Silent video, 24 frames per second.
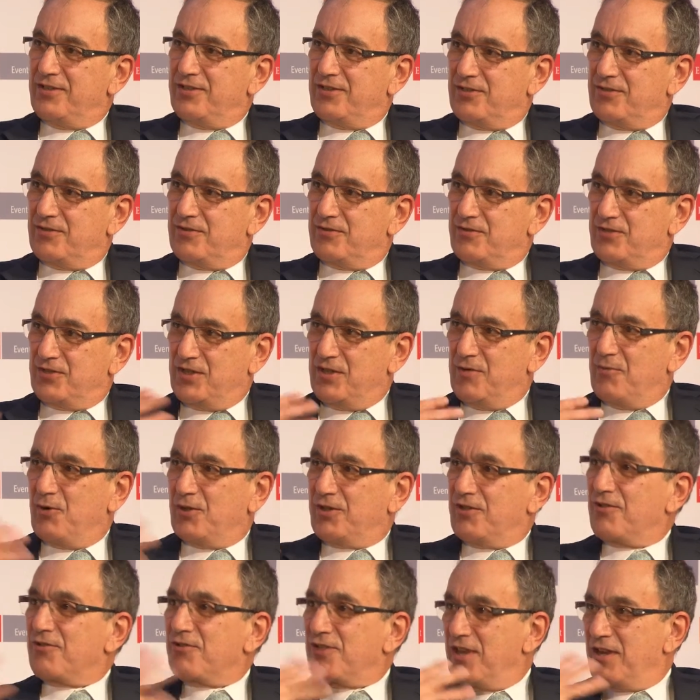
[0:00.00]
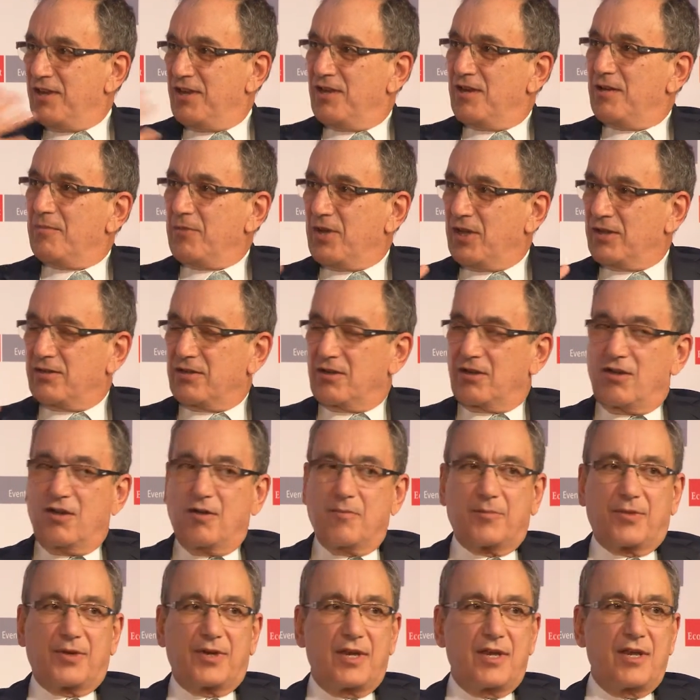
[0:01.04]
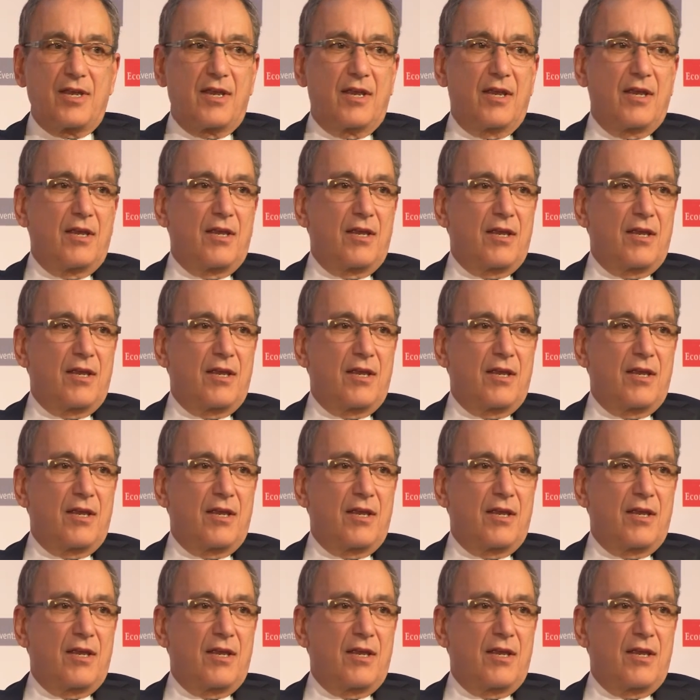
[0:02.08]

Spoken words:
to see what they're thinking about the company.